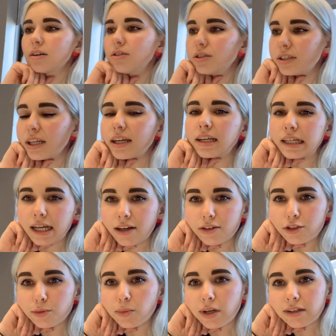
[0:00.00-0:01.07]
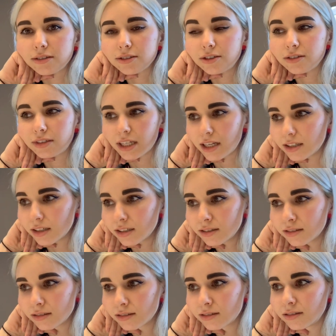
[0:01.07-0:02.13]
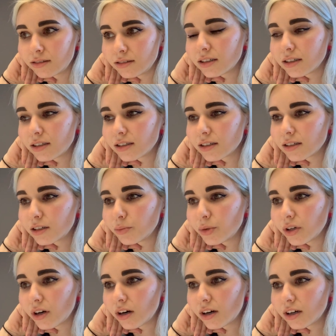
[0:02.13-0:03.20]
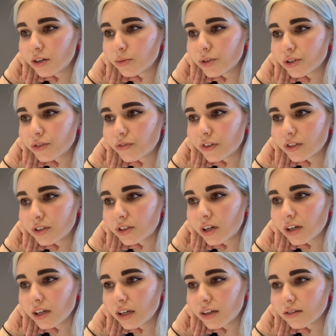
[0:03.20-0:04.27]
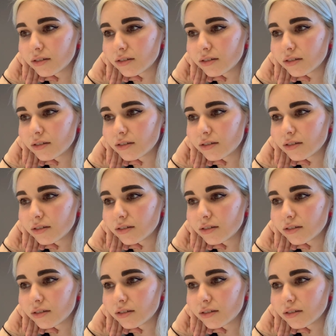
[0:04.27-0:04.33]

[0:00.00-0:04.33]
Understanding how to model your data, I think it can be hard when you're first starting